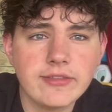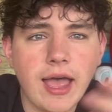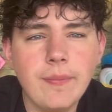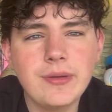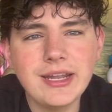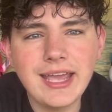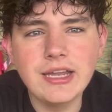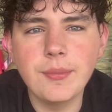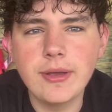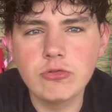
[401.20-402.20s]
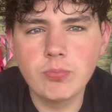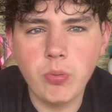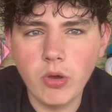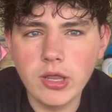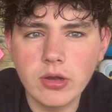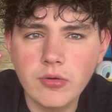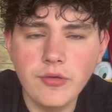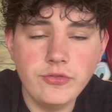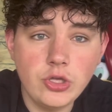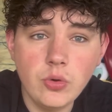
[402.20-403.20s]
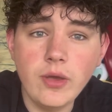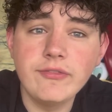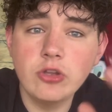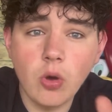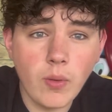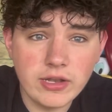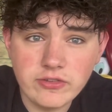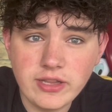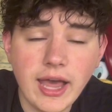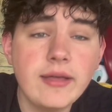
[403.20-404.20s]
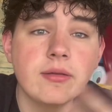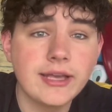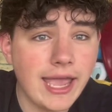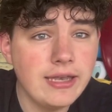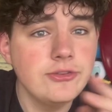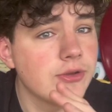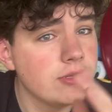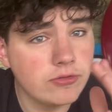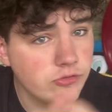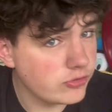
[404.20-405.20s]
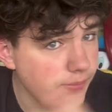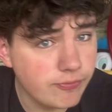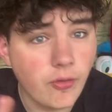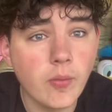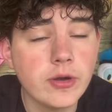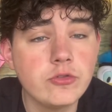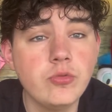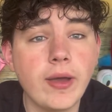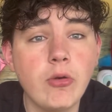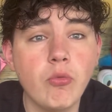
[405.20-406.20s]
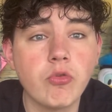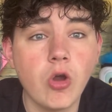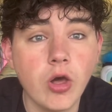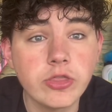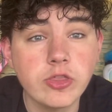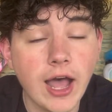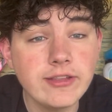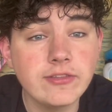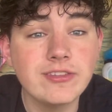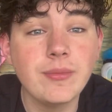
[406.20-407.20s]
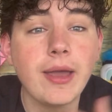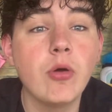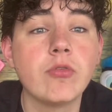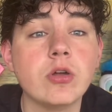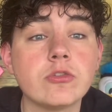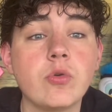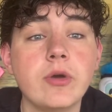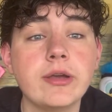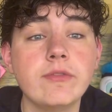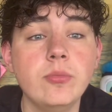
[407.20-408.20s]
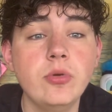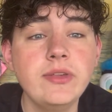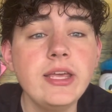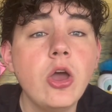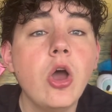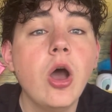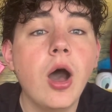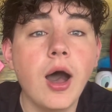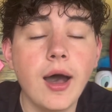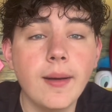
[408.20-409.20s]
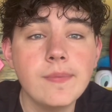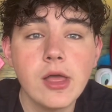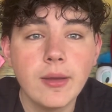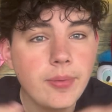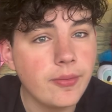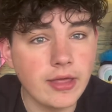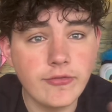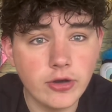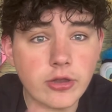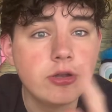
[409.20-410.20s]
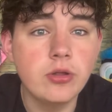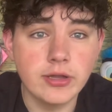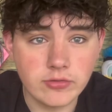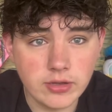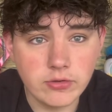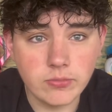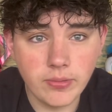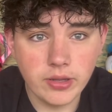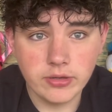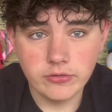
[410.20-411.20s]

I'm going to get into my spoiler review. If you don't want to see that, again, you can skip forward to my overall thoughts and see my overall scoring of the movie. But without further ado, let's get into spoilers.